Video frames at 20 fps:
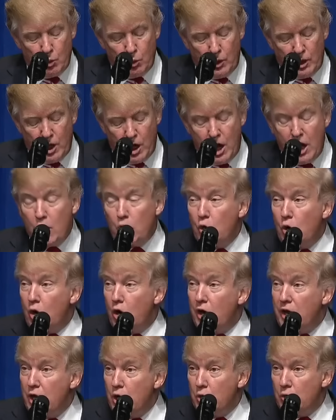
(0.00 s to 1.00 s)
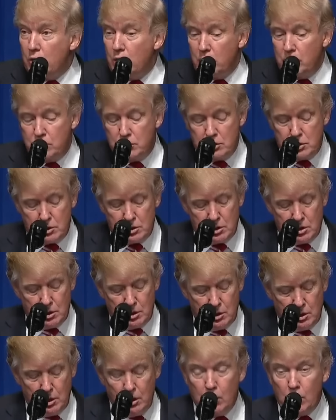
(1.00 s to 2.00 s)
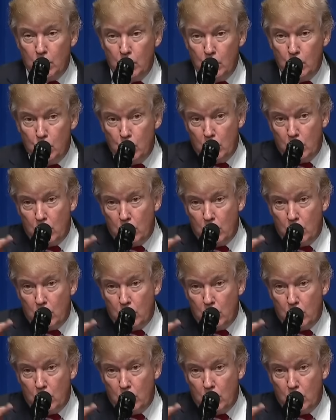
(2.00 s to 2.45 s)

We honor our heroes. You